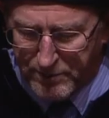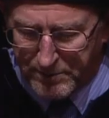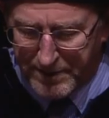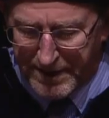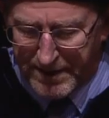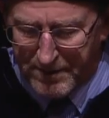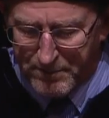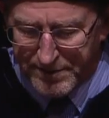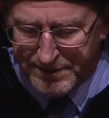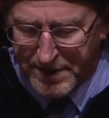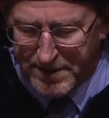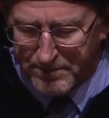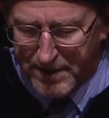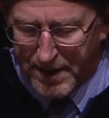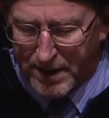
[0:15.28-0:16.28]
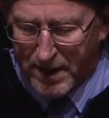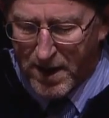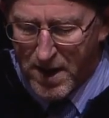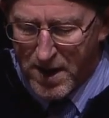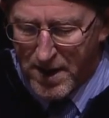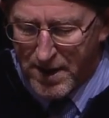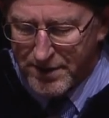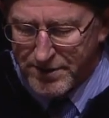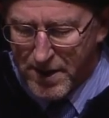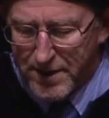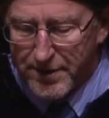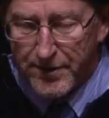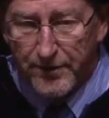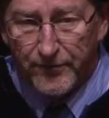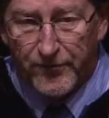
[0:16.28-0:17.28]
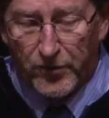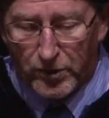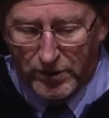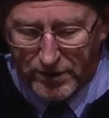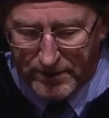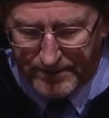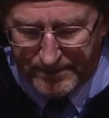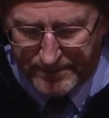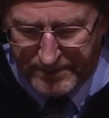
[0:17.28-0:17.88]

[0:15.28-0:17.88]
will be presented by Jonathan Fuller,